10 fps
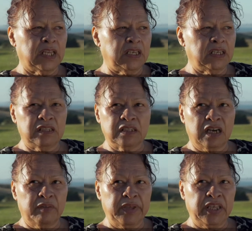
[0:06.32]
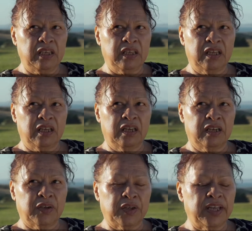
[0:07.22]
and I'm here
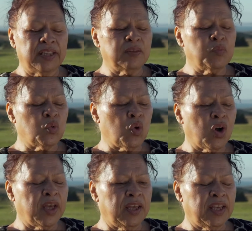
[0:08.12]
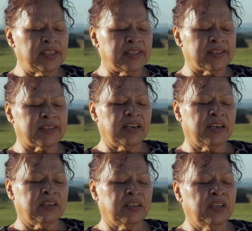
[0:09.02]
at the marae as
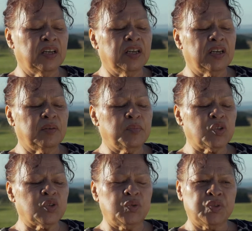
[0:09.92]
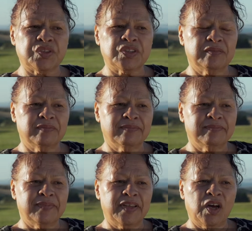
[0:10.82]
a masseuse
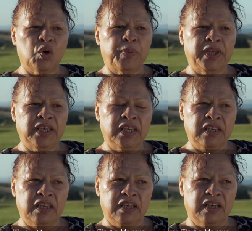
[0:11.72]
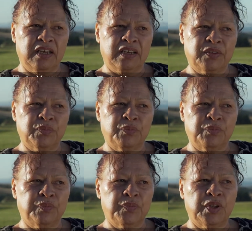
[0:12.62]
helping
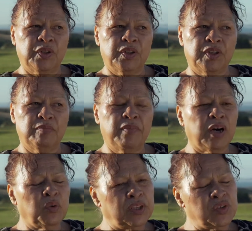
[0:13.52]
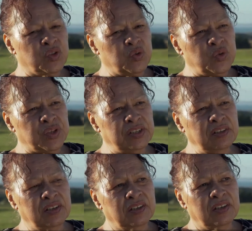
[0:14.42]
Maui and
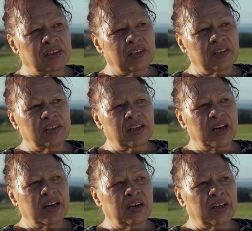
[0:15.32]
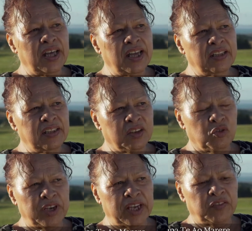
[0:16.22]
Susan and the
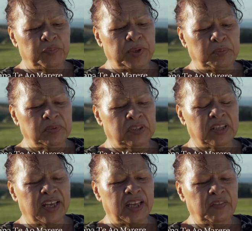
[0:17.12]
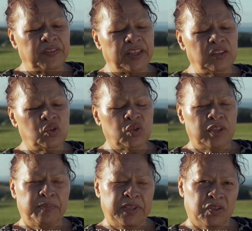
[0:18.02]
creative people that they have here do
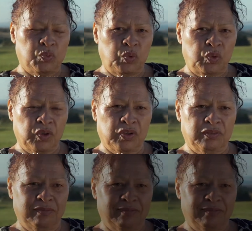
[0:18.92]
their best work.